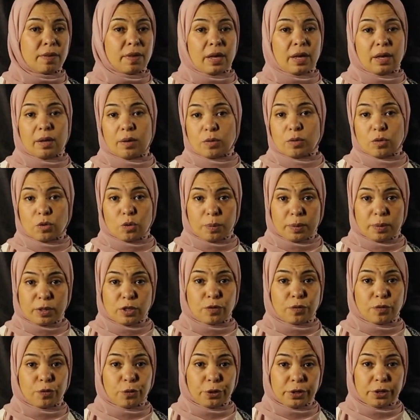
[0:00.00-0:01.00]
Thank you so
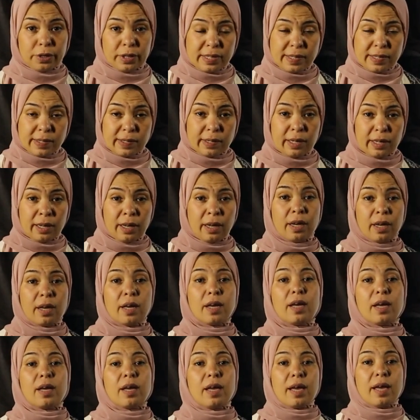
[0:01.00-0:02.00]
much for listening.